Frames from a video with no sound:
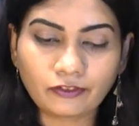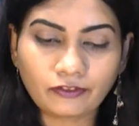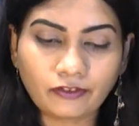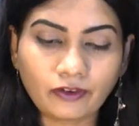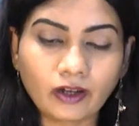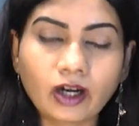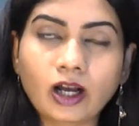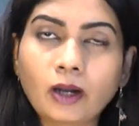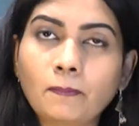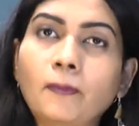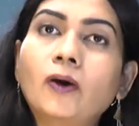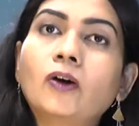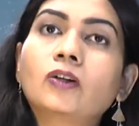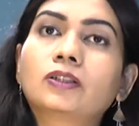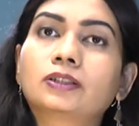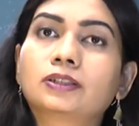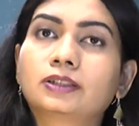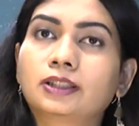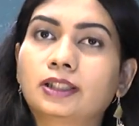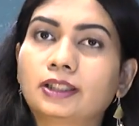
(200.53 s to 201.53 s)
for
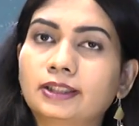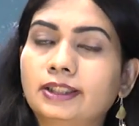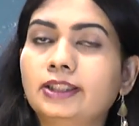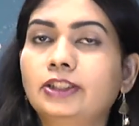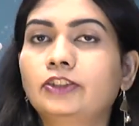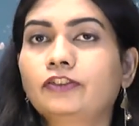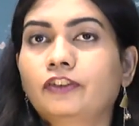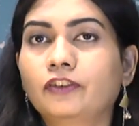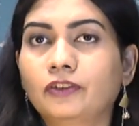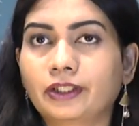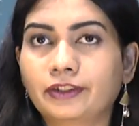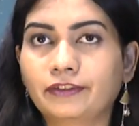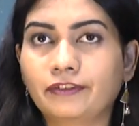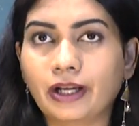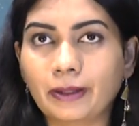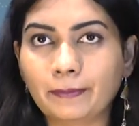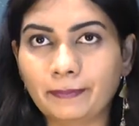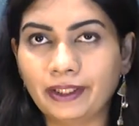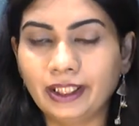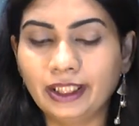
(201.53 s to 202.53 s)
about 30 to
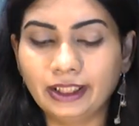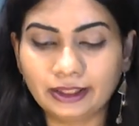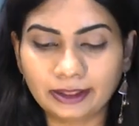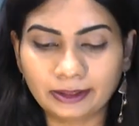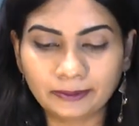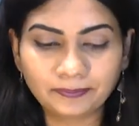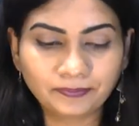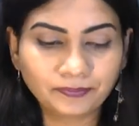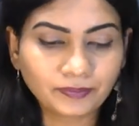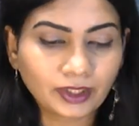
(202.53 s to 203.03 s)
45 minutes